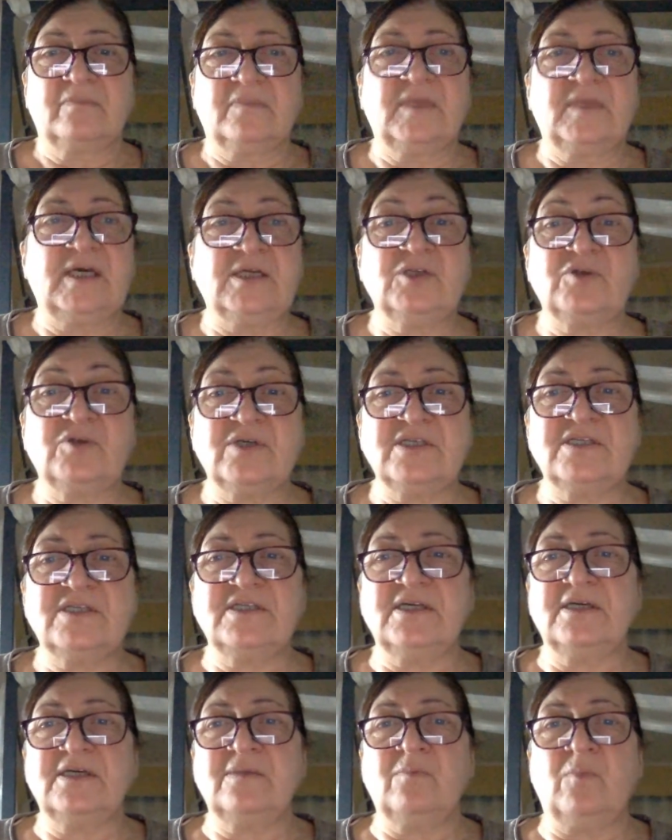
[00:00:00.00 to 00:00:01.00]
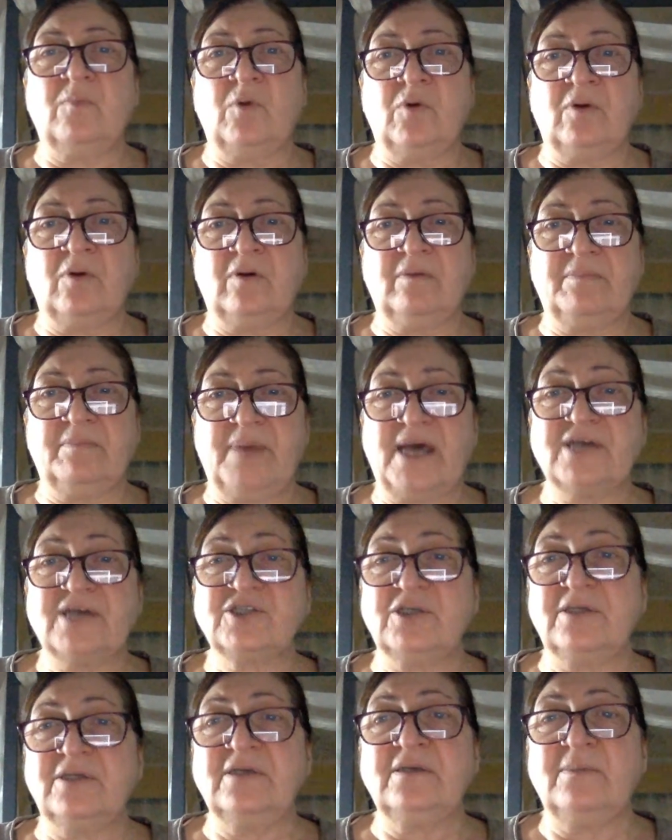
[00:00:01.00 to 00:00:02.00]
interested, more
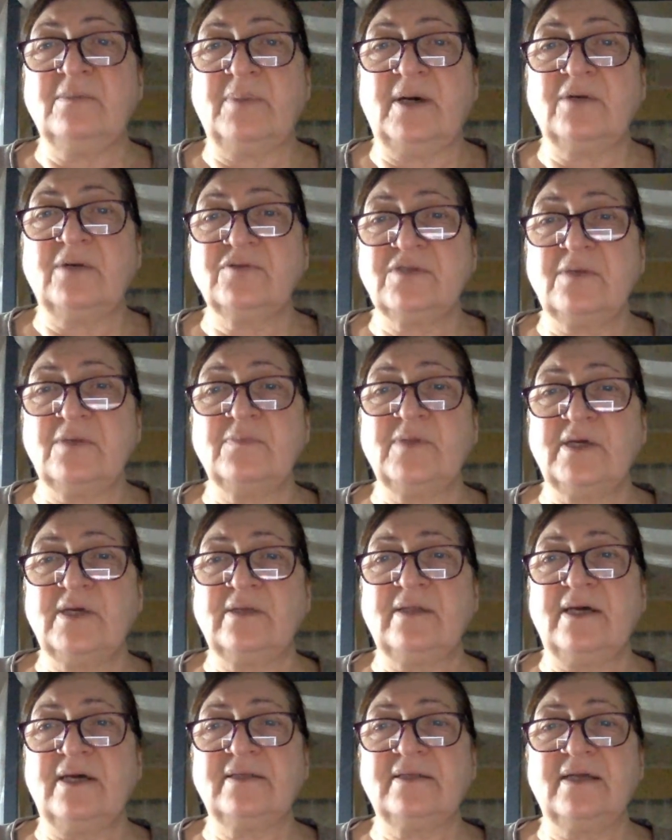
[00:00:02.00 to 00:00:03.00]
passionate about something like